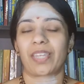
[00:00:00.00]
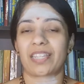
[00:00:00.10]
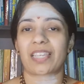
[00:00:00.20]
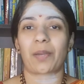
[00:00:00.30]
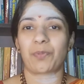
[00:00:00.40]

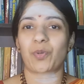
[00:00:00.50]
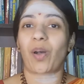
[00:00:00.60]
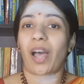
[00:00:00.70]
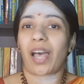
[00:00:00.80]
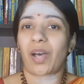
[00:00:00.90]
It's up to
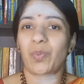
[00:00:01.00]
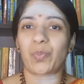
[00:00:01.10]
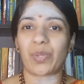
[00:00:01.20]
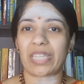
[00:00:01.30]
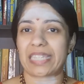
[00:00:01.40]
how
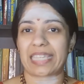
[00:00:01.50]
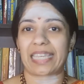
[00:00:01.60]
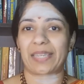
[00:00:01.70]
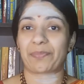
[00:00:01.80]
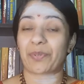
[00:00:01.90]
we see
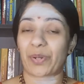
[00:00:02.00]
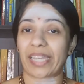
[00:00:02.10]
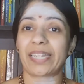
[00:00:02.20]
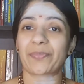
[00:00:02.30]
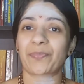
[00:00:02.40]
him, right?